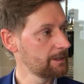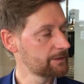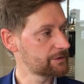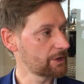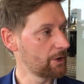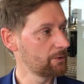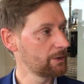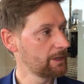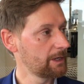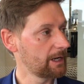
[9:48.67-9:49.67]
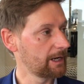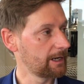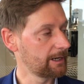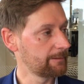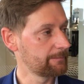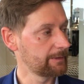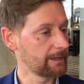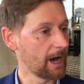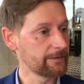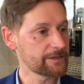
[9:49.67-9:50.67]
So
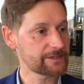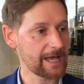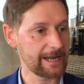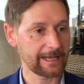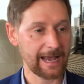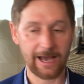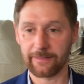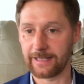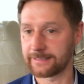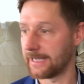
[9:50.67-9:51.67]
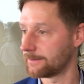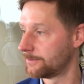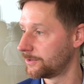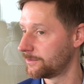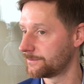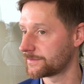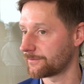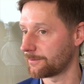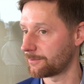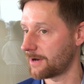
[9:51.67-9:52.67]
understanding how that data moves
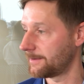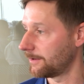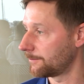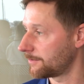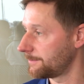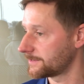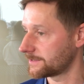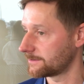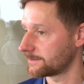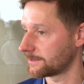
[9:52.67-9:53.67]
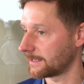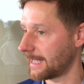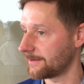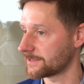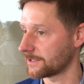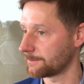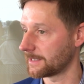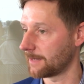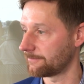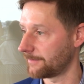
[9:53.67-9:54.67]
from on-premise to cloud is going to
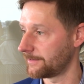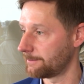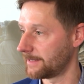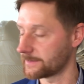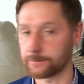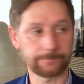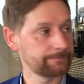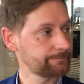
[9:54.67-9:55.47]
become fundamental.